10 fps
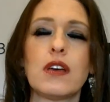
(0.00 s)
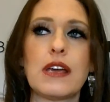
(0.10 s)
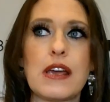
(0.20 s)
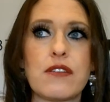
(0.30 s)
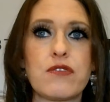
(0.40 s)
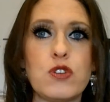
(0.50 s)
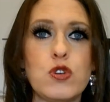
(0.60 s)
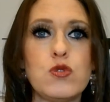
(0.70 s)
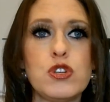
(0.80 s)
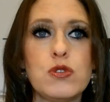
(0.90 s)
If you
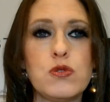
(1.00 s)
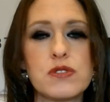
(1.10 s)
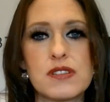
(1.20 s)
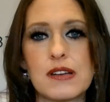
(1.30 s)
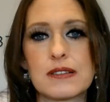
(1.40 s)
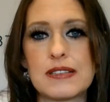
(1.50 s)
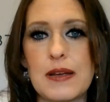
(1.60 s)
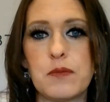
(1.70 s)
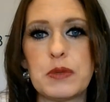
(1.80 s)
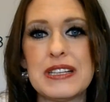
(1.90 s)
use their
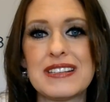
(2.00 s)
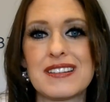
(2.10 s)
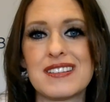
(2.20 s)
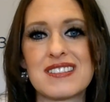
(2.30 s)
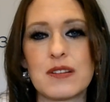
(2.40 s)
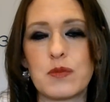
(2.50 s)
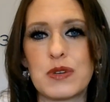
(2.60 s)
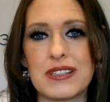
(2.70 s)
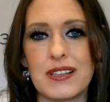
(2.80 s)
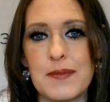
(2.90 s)
template, it is
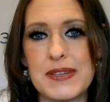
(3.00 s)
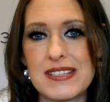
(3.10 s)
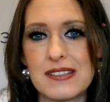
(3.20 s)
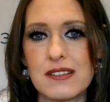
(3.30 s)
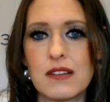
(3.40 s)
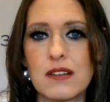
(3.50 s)
somewhat limited.